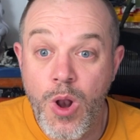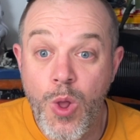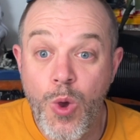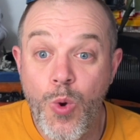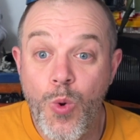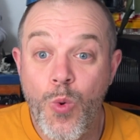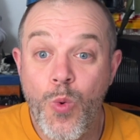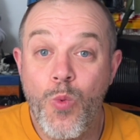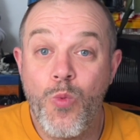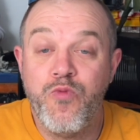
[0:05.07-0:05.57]

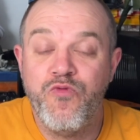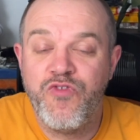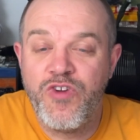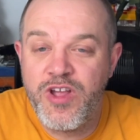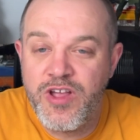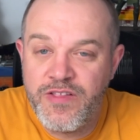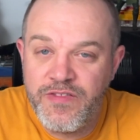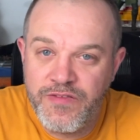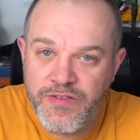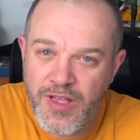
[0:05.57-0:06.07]
Hello,
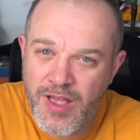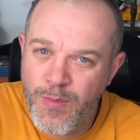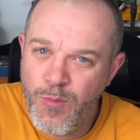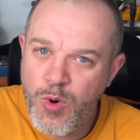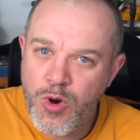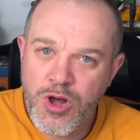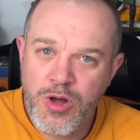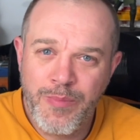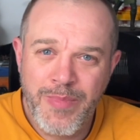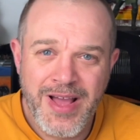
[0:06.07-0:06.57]
friends, and
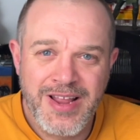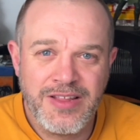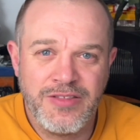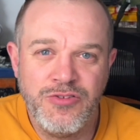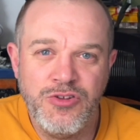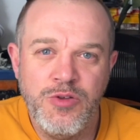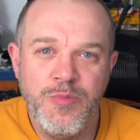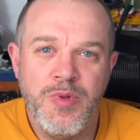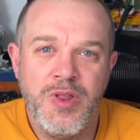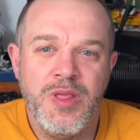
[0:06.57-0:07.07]
welcome back to
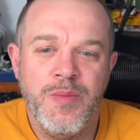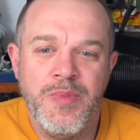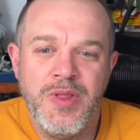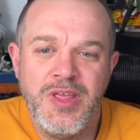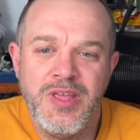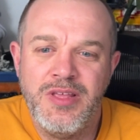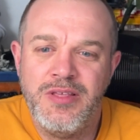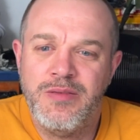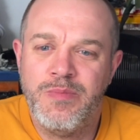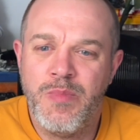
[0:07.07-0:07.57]
Too Many
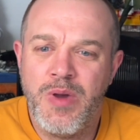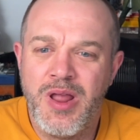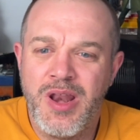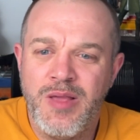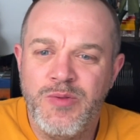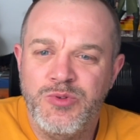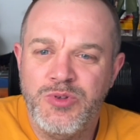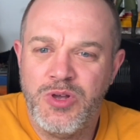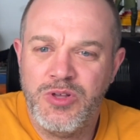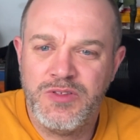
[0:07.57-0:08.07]
Minis. My
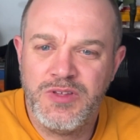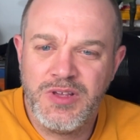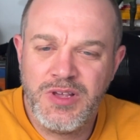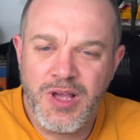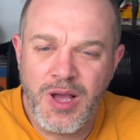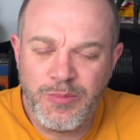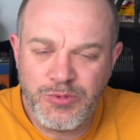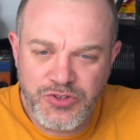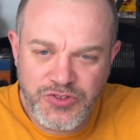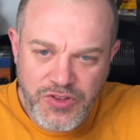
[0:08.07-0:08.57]
name's Ozzy.
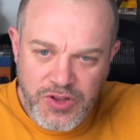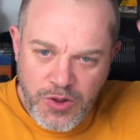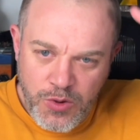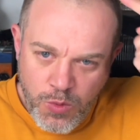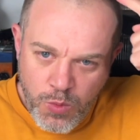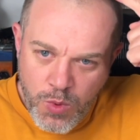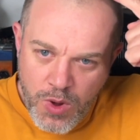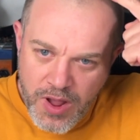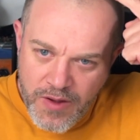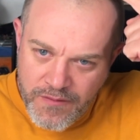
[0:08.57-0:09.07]
I'm still
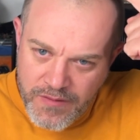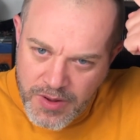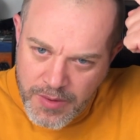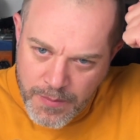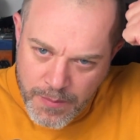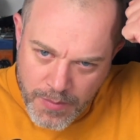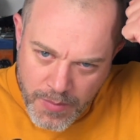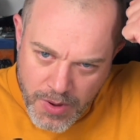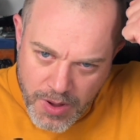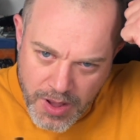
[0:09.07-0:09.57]

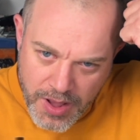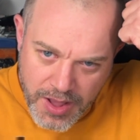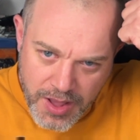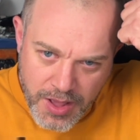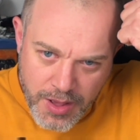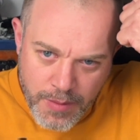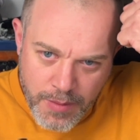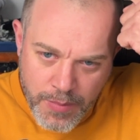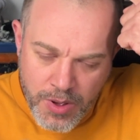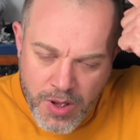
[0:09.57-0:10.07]
wearing my
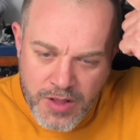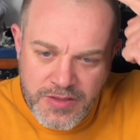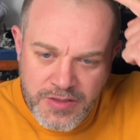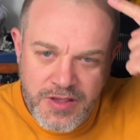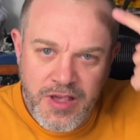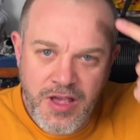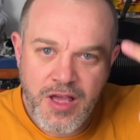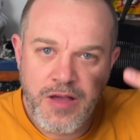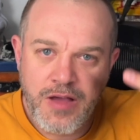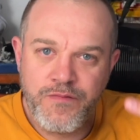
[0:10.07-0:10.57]
party
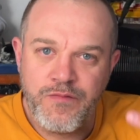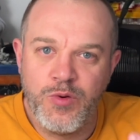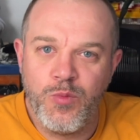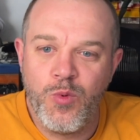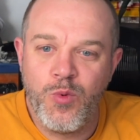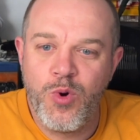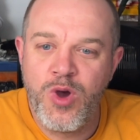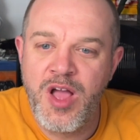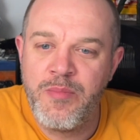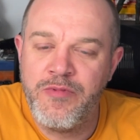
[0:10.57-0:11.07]
hat for
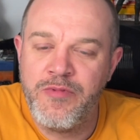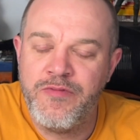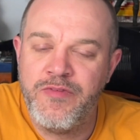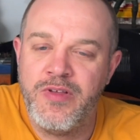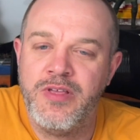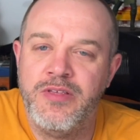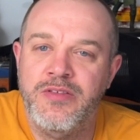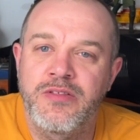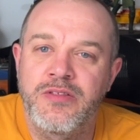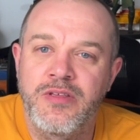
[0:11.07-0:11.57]
Warhammer
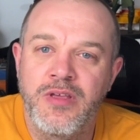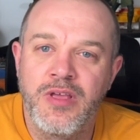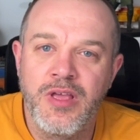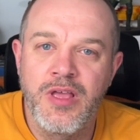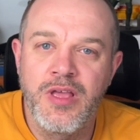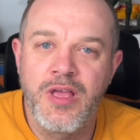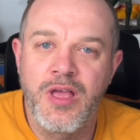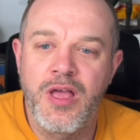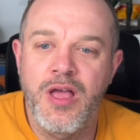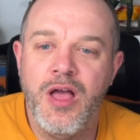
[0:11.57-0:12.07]
Fest.
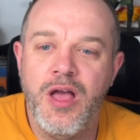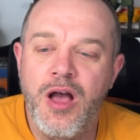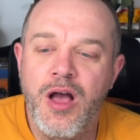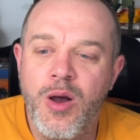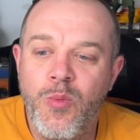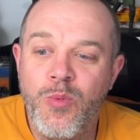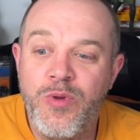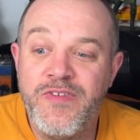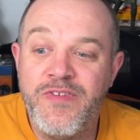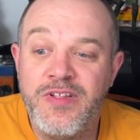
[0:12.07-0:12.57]

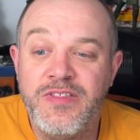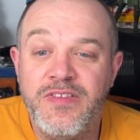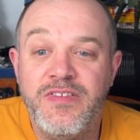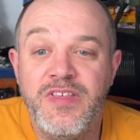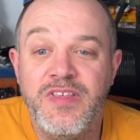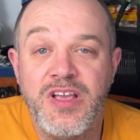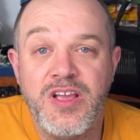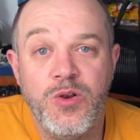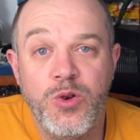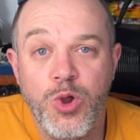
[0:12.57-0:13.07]
We've had the
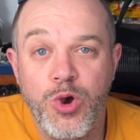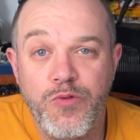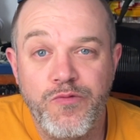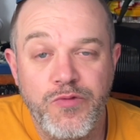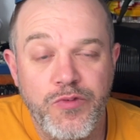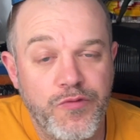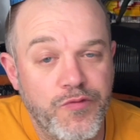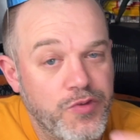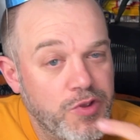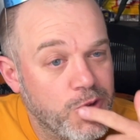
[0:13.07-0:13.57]
second lot of
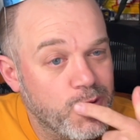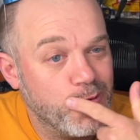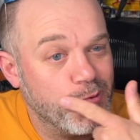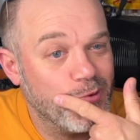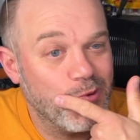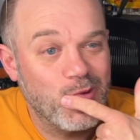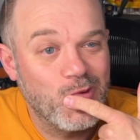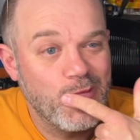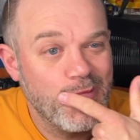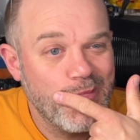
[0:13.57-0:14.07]

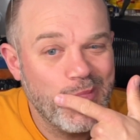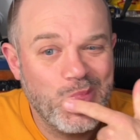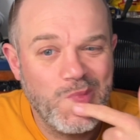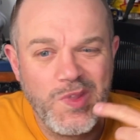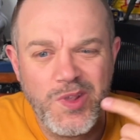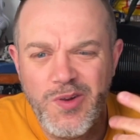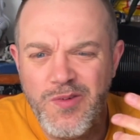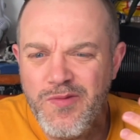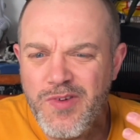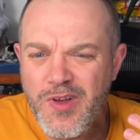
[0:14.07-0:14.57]
reveals
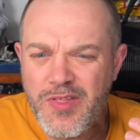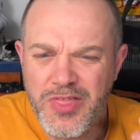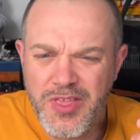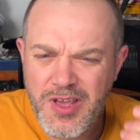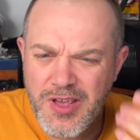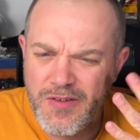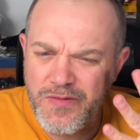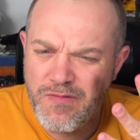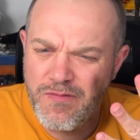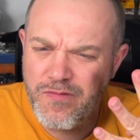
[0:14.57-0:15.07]
of, I
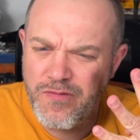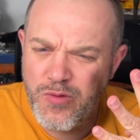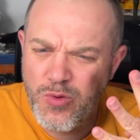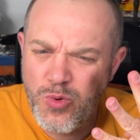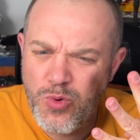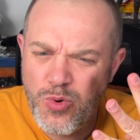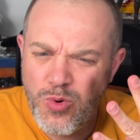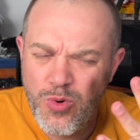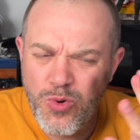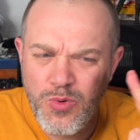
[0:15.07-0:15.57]
think,
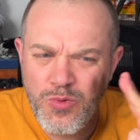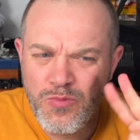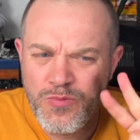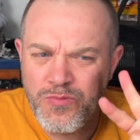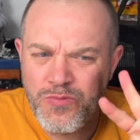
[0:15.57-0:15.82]
five